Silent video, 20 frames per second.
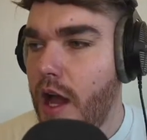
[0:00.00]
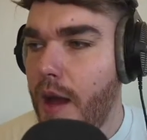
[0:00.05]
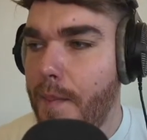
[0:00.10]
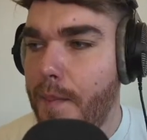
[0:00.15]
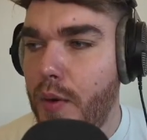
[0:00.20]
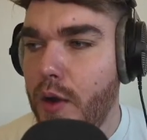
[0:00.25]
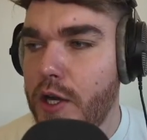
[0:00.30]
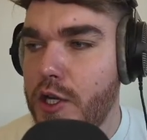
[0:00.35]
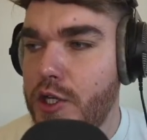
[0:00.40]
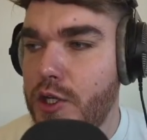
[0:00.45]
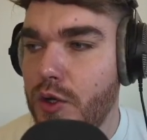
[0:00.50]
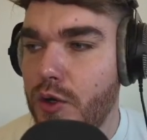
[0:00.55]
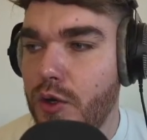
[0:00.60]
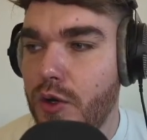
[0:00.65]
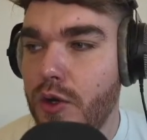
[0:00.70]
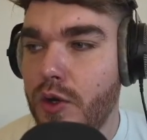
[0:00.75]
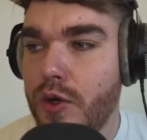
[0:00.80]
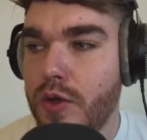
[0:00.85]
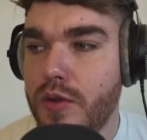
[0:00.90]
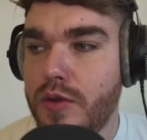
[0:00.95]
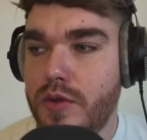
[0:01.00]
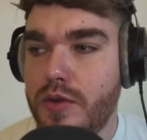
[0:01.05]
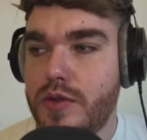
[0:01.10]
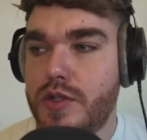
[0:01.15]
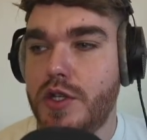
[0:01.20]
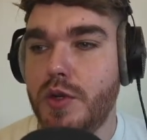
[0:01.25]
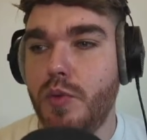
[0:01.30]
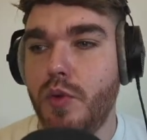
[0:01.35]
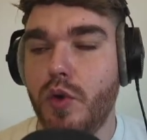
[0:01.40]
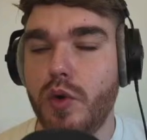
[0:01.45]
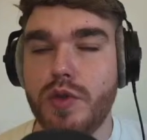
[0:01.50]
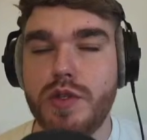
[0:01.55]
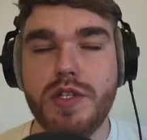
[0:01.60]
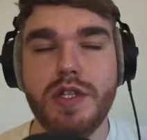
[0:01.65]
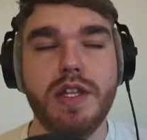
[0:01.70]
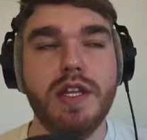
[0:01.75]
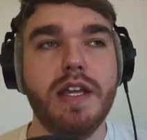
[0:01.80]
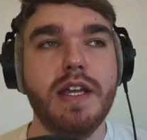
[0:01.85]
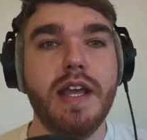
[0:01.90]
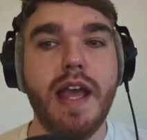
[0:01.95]
pretty sure towards
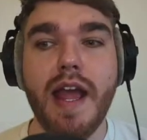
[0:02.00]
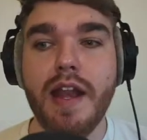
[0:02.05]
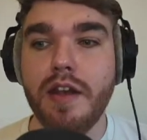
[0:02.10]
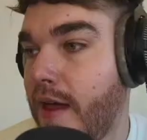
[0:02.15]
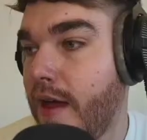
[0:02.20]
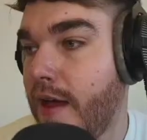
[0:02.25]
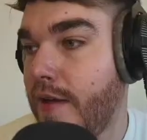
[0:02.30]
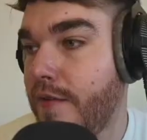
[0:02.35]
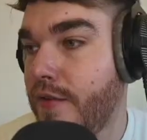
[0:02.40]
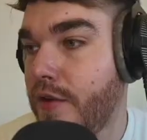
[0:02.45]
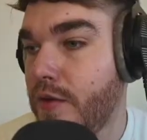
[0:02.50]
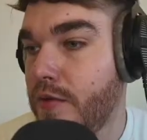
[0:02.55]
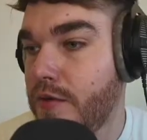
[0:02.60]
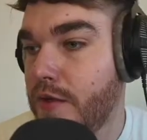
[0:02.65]
the end of if you